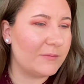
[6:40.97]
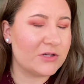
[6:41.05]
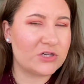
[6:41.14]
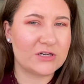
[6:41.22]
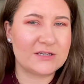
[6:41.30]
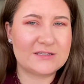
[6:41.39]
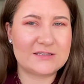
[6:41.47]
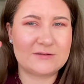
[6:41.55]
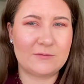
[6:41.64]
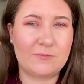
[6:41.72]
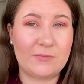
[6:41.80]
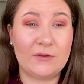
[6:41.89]
but
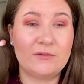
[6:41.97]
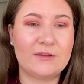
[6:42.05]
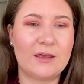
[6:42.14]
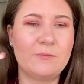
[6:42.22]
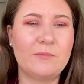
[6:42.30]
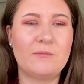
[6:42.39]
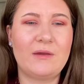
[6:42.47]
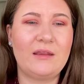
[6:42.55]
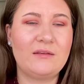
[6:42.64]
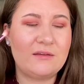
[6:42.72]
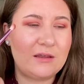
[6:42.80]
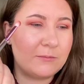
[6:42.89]
just built up and
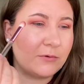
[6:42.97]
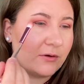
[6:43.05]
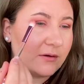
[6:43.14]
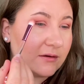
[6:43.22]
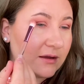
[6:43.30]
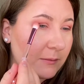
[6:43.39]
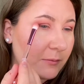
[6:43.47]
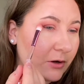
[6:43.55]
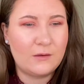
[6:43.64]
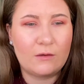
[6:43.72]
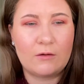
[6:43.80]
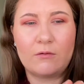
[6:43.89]
made deeper and
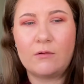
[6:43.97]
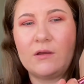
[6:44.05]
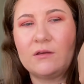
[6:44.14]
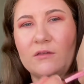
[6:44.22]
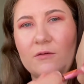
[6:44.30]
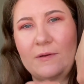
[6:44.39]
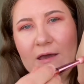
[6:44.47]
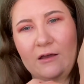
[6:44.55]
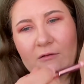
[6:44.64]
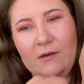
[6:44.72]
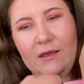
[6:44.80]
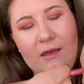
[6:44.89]
deeper. Going to the
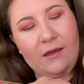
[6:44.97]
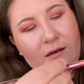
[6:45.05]
back of my hand